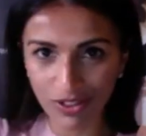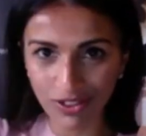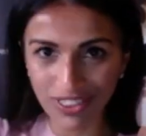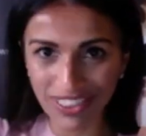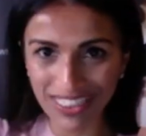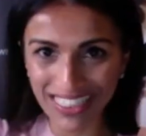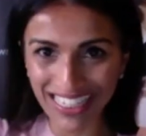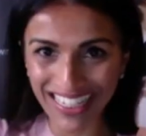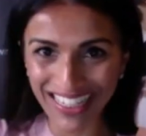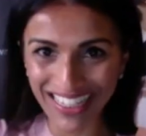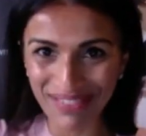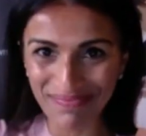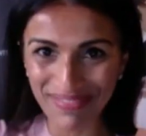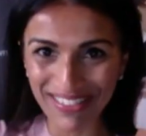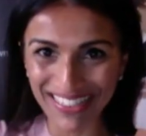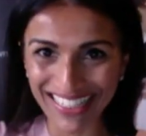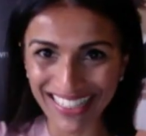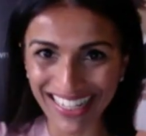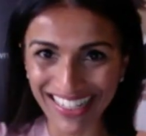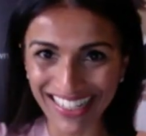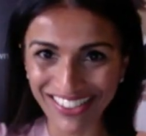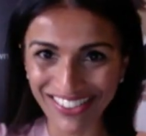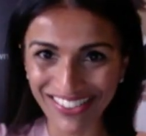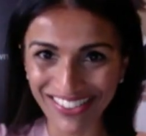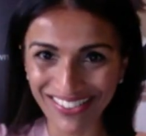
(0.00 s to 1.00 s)
could see the
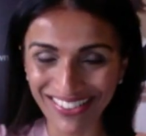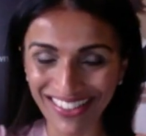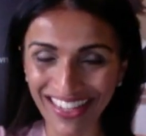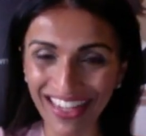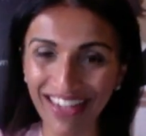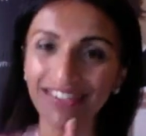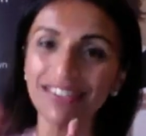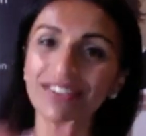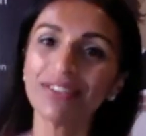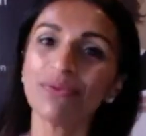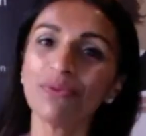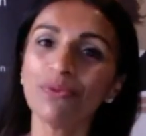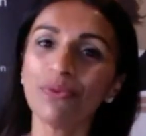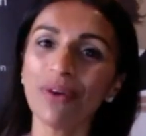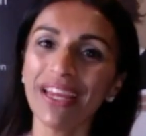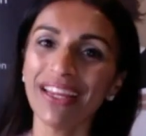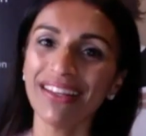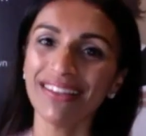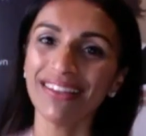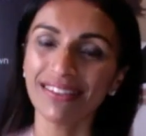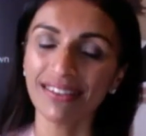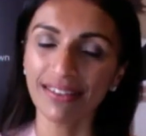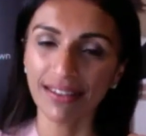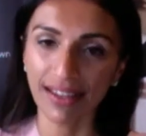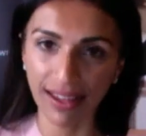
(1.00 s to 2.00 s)
potential and just
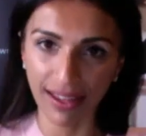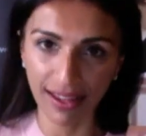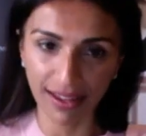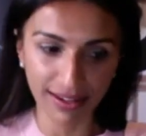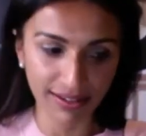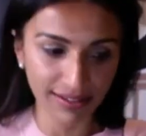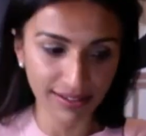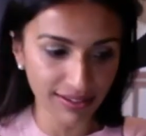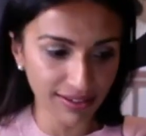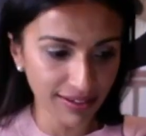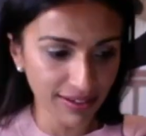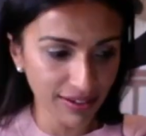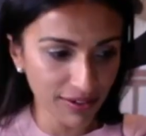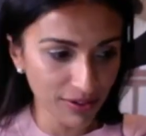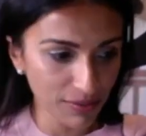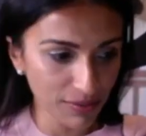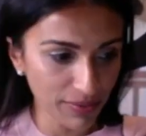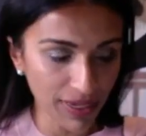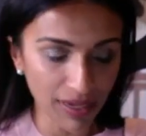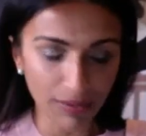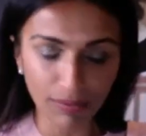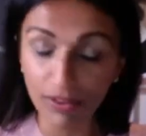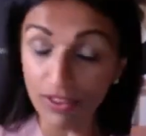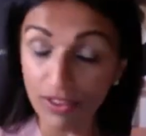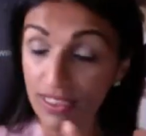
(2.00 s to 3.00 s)
wait and, you know,
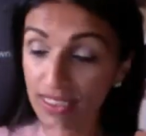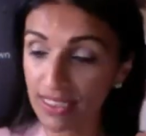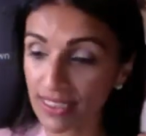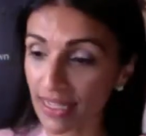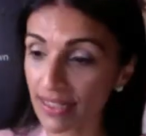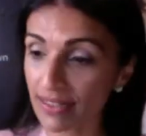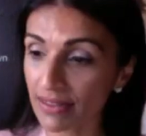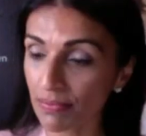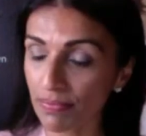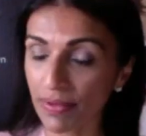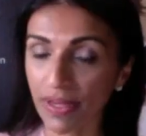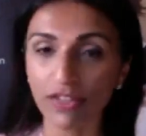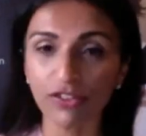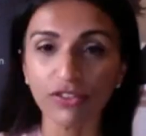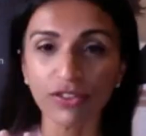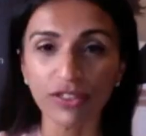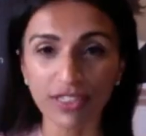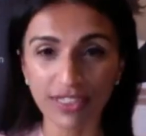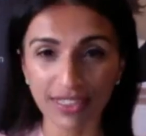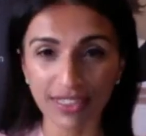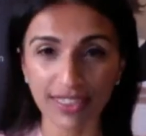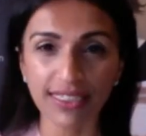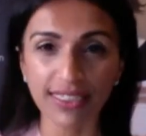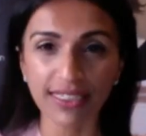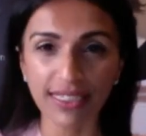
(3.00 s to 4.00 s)
be able to say to
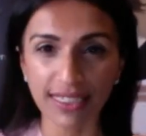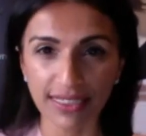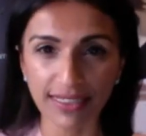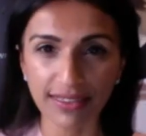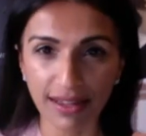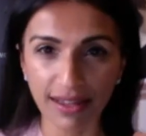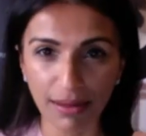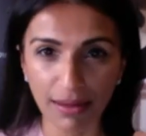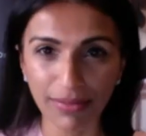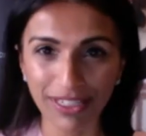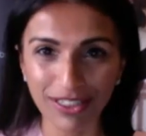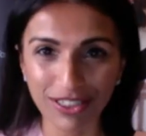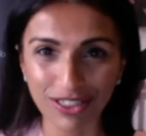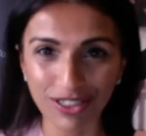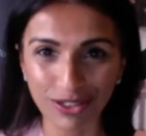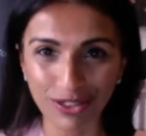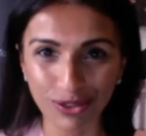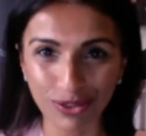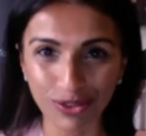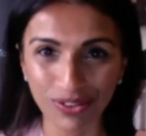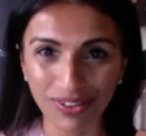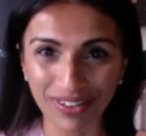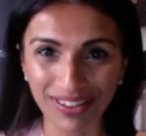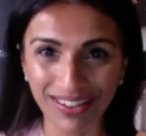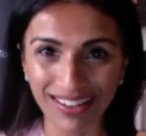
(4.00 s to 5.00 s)
patients, this is coming
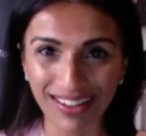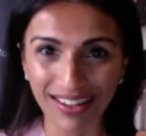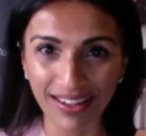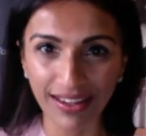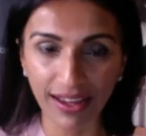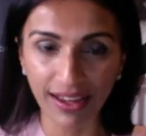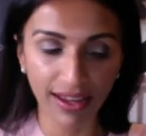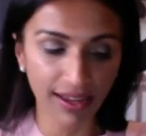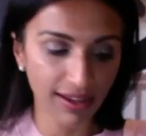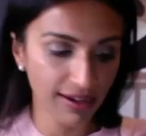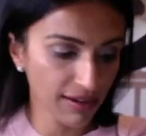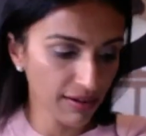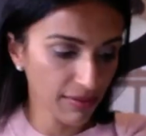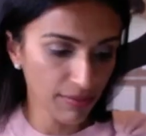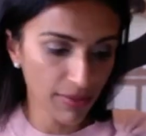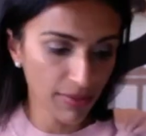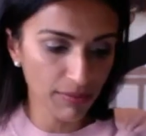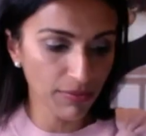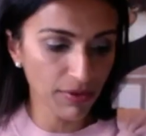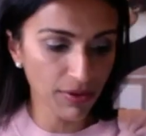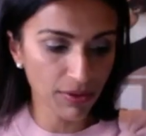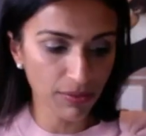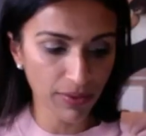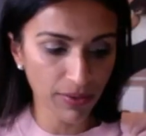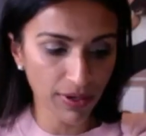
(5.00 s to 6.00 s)
soon. And I
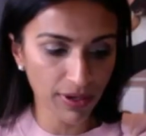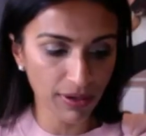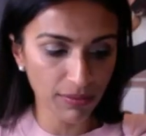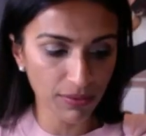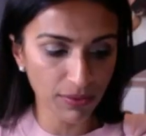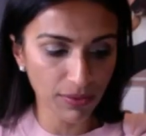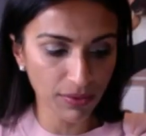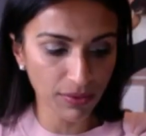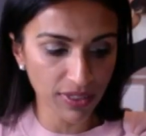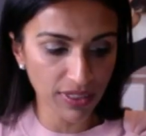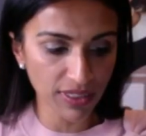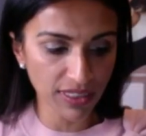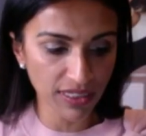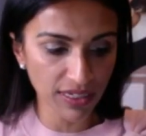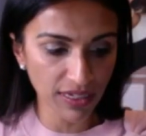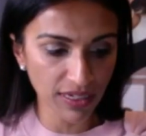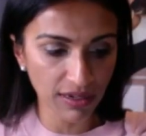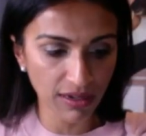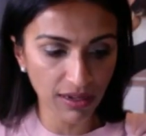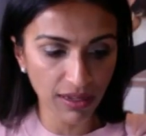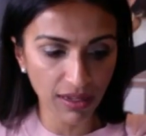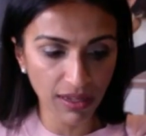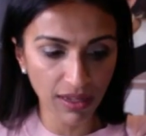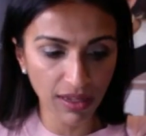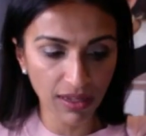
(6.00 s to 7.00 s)
remember when I brought this
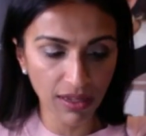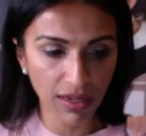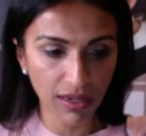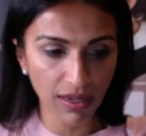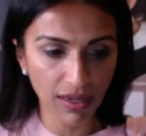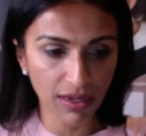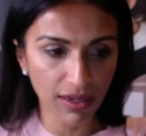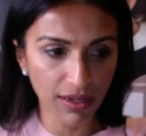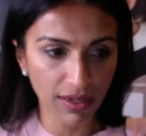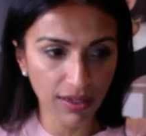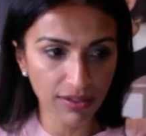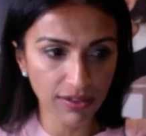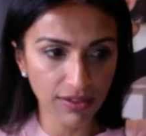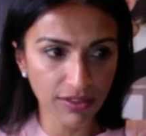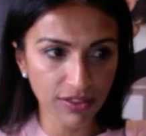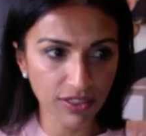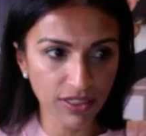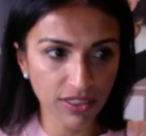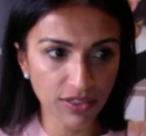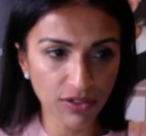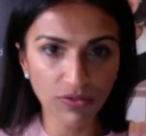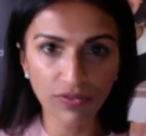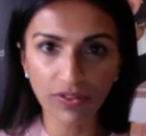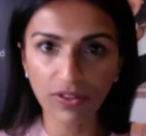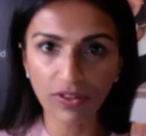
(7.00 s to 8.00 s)
in
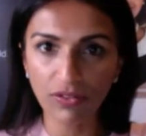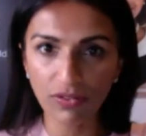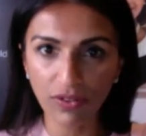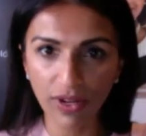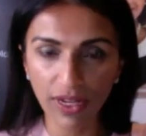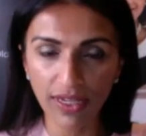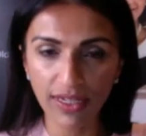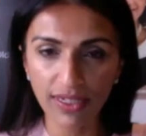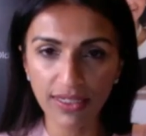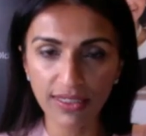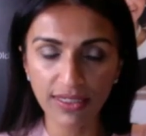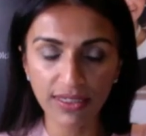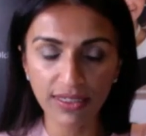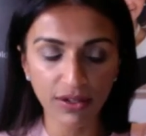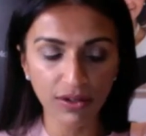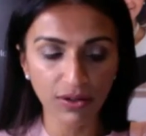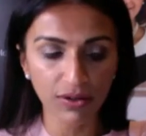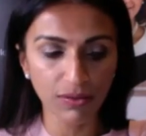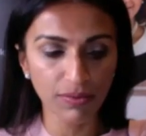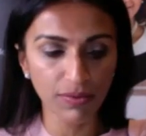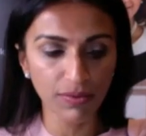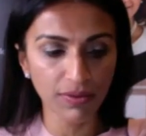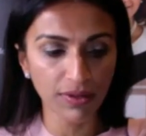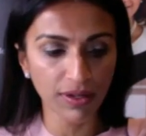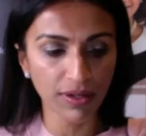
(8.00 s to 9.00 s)
just over 3 years
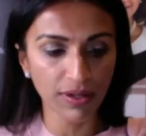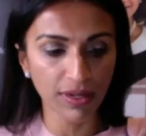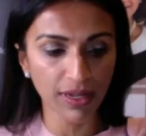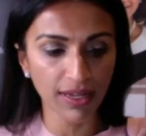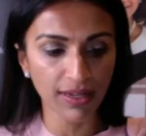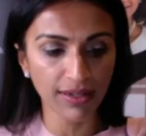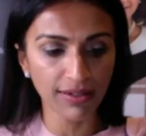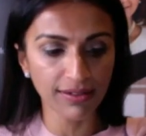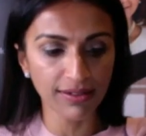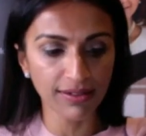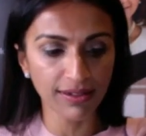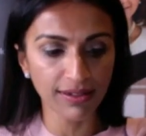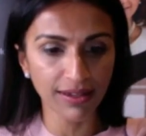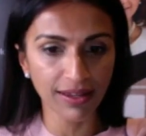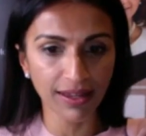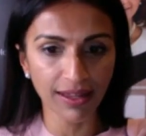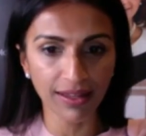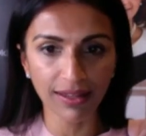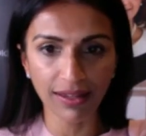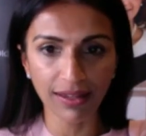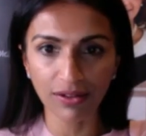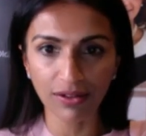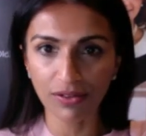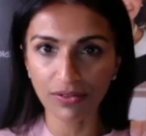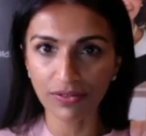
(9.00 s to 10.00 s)
ago, and
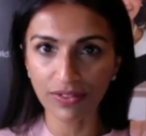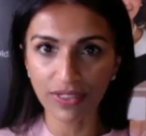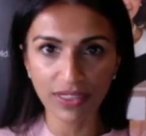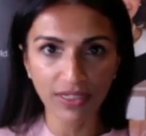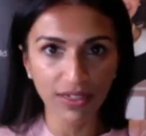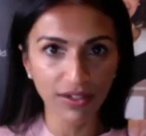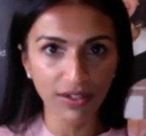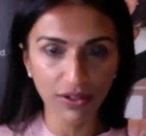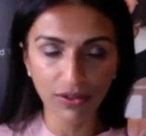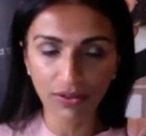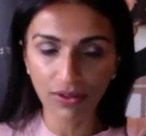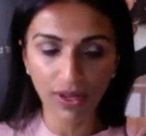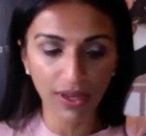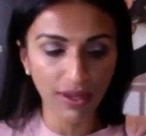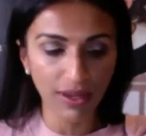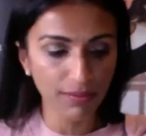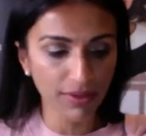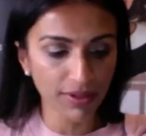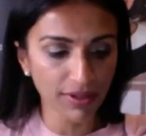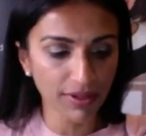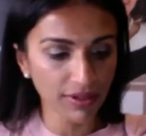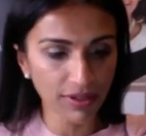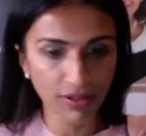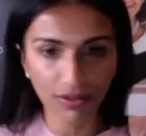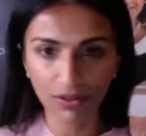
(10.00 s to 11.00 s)
then all of a sudden you came
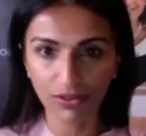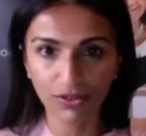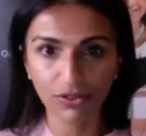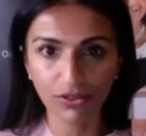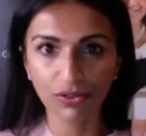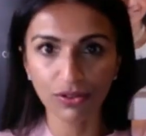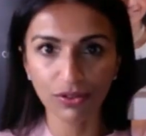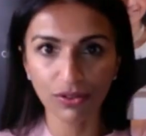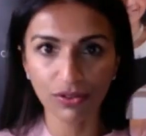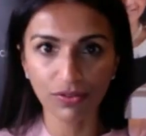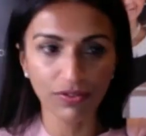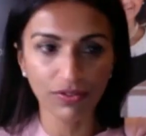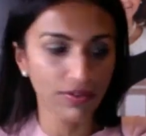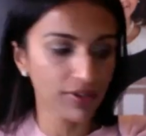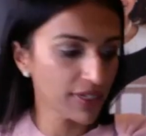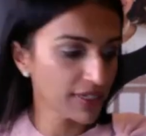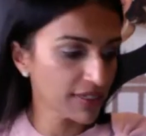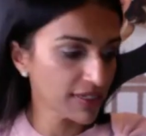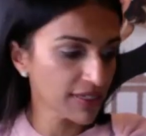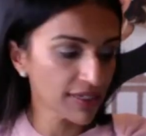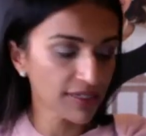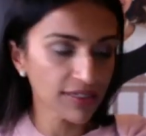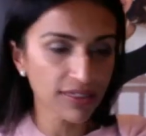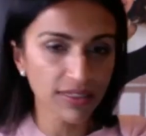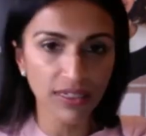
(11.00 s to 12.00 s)
and, you know, took over
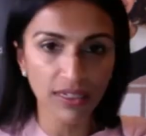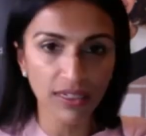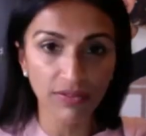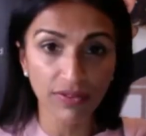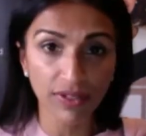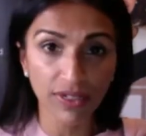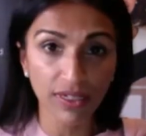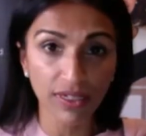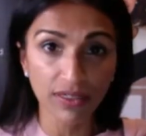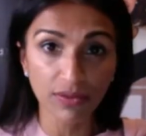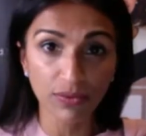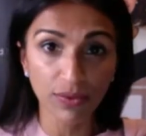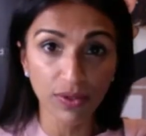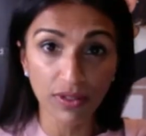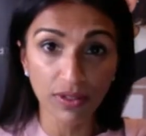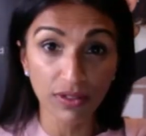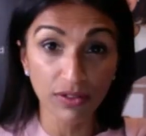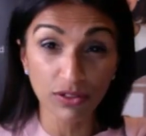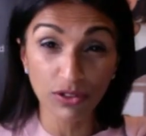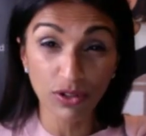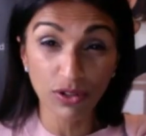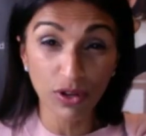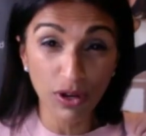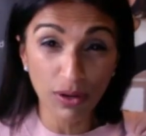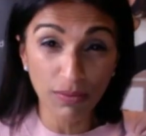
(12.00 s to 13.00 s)
intensive, and it's one of the
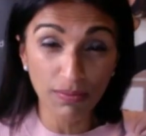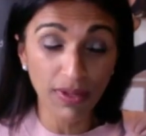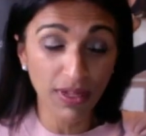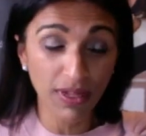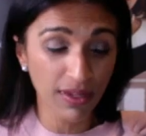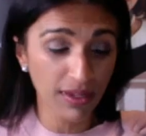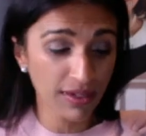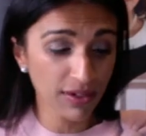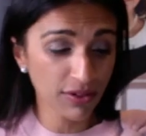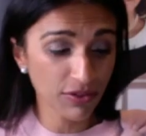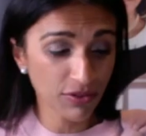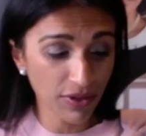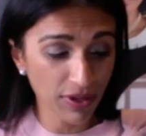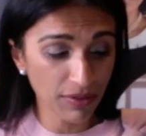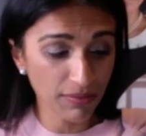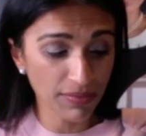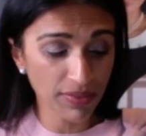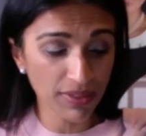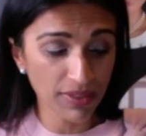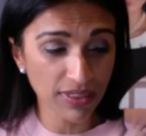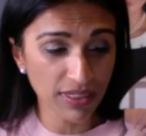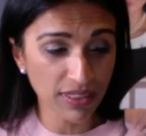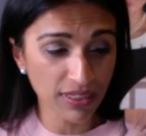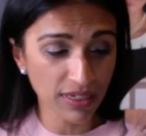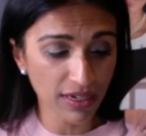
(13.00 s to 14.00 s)
top
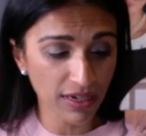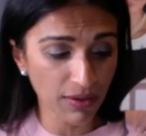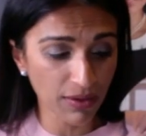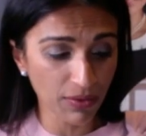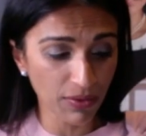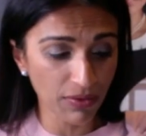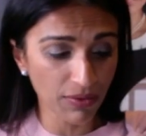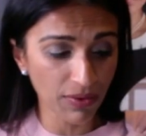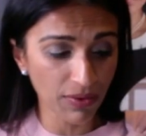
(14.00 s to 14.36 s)
treatments that I would